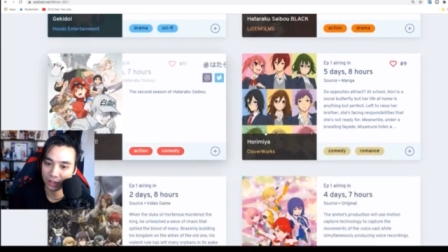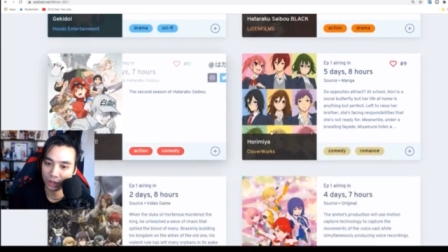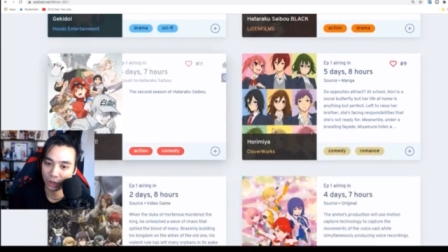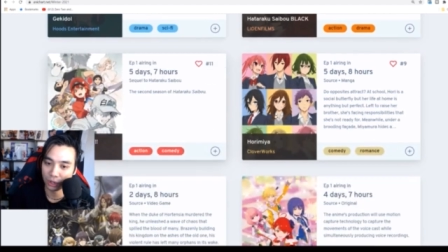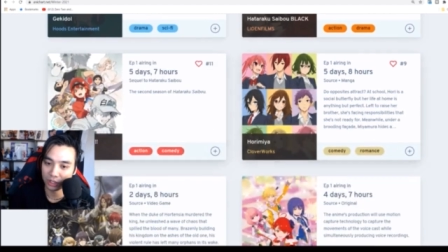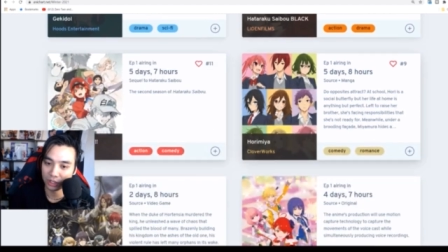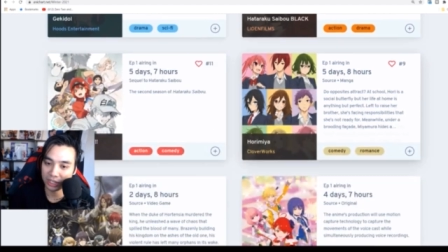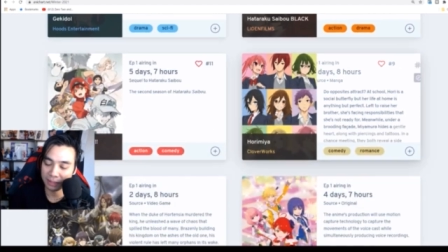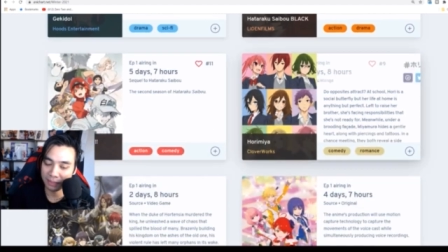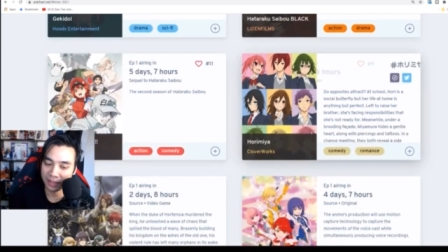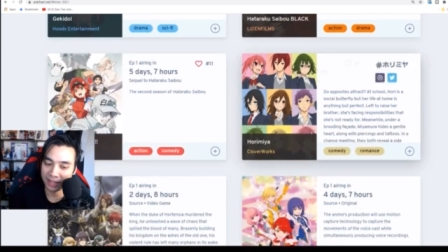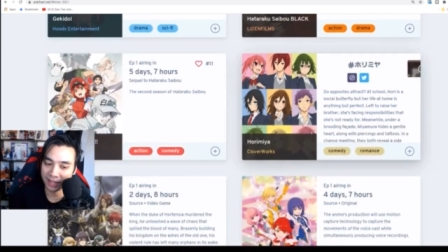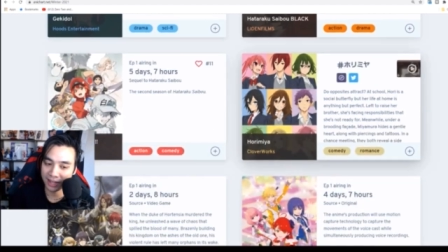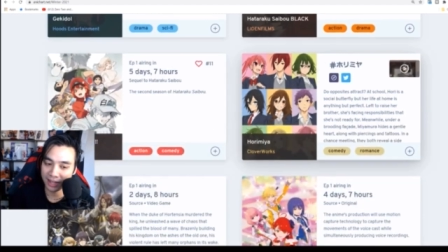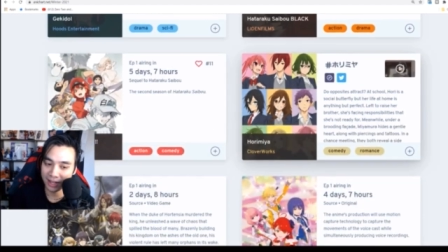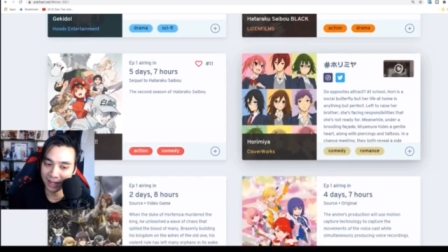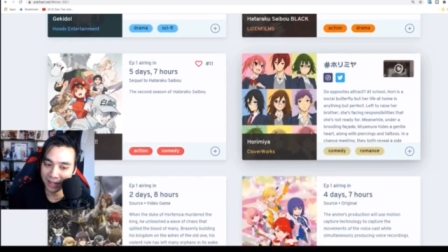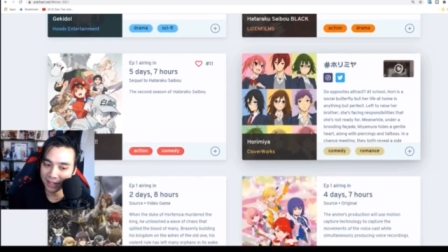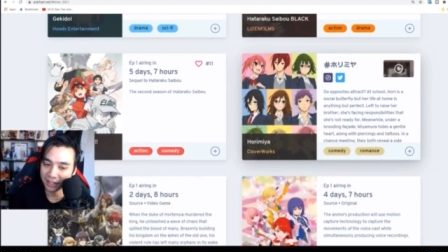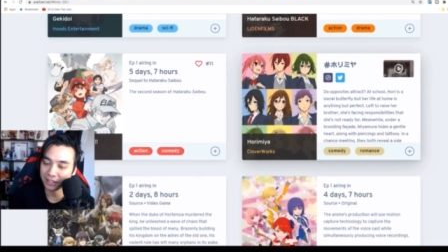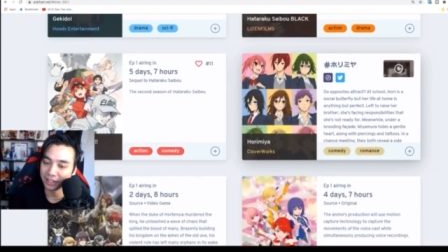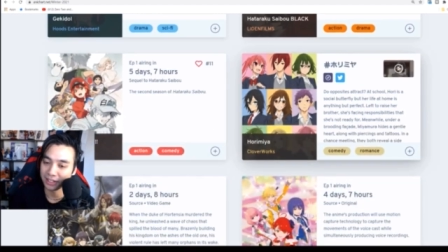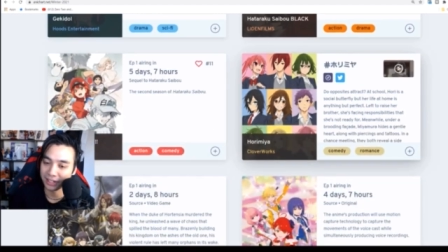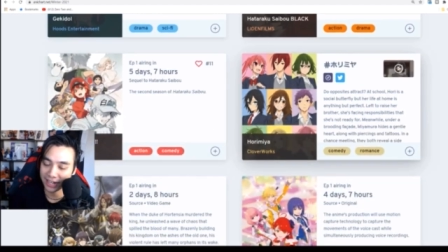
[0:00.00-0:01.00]

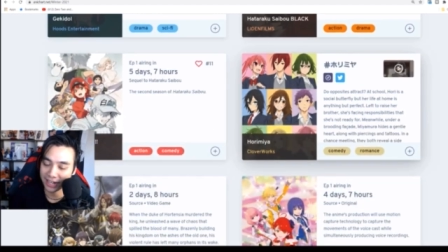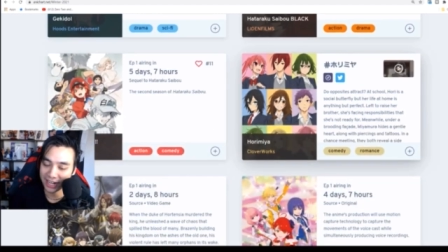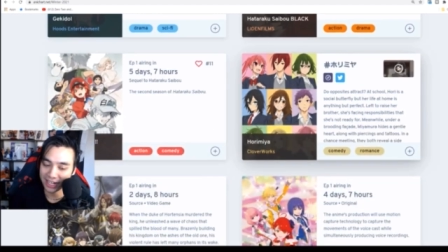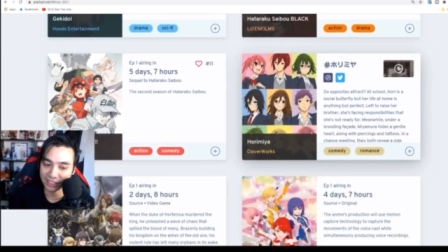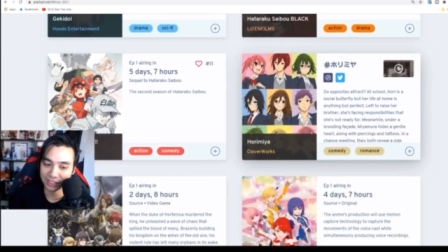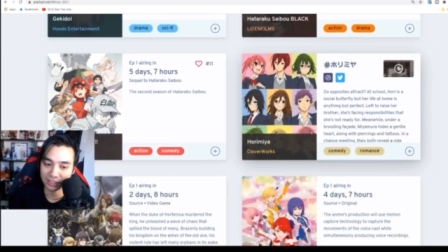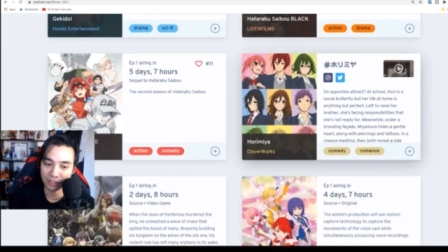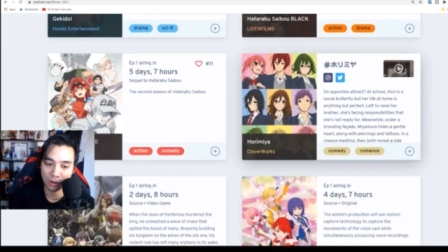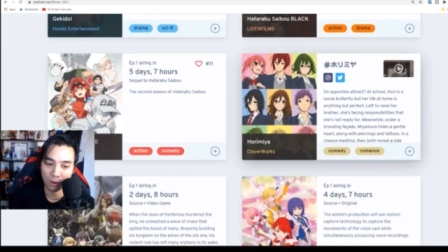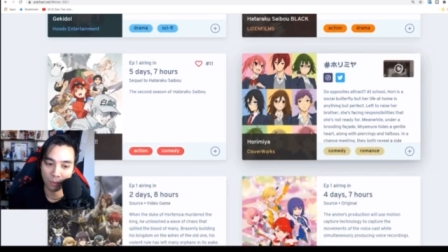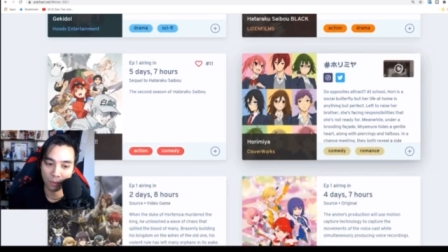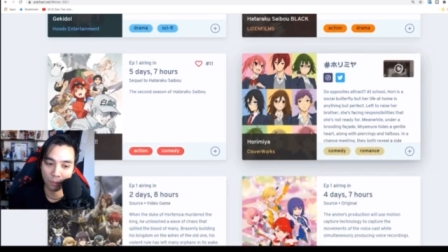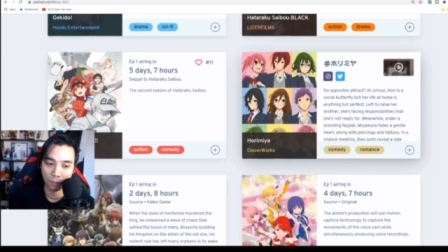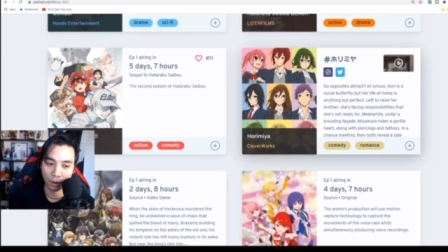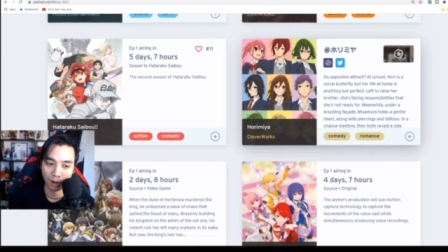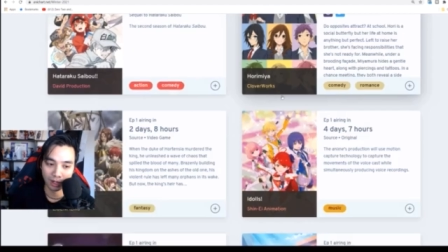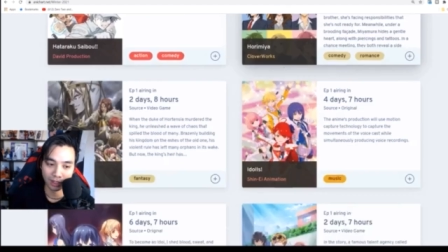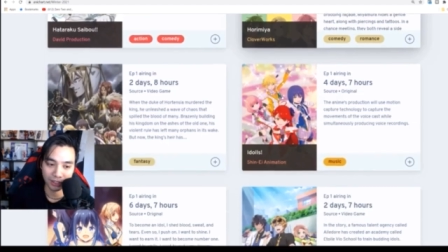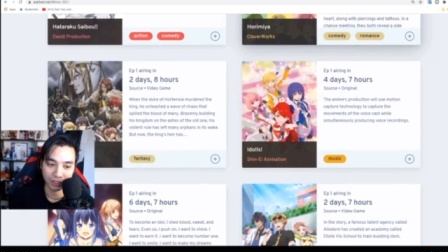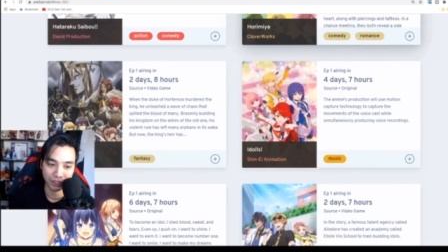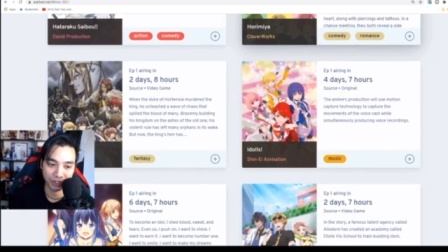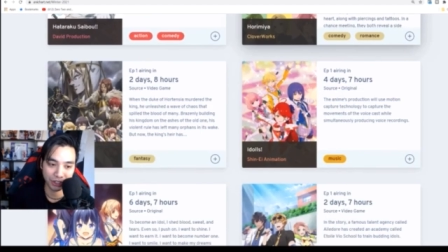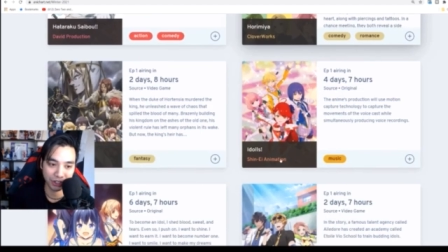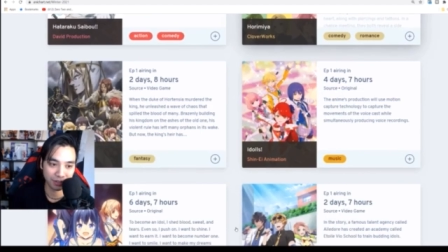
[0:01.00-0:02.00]
Horimiya, yes,
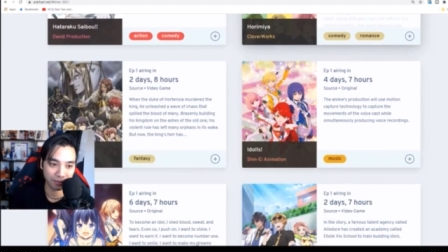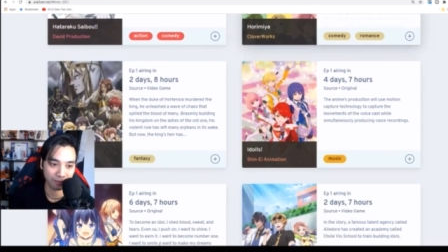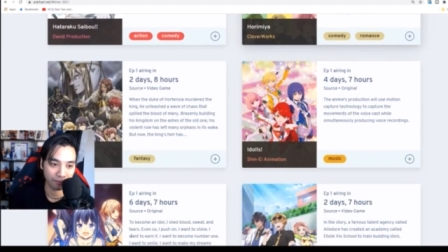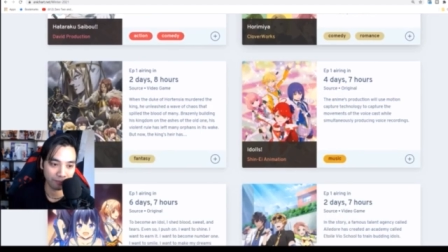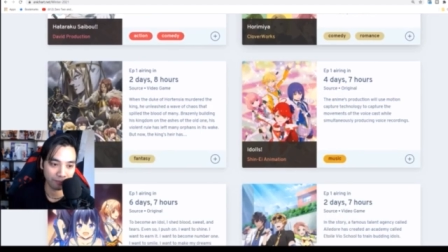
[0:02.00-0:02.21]
watch.